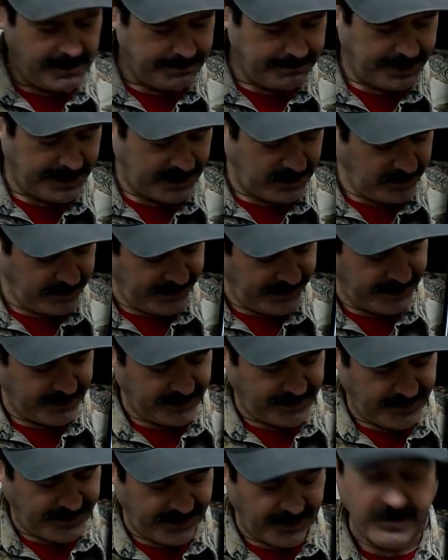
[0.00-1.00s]
both
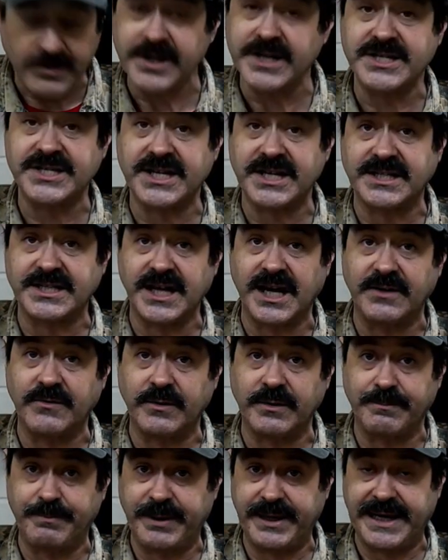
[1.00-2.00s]
are
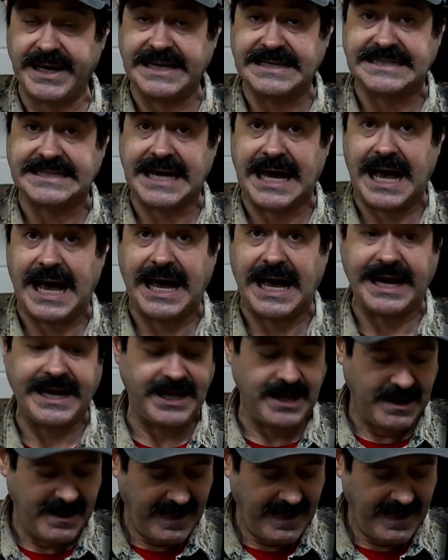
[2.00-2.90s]
3,600 psi,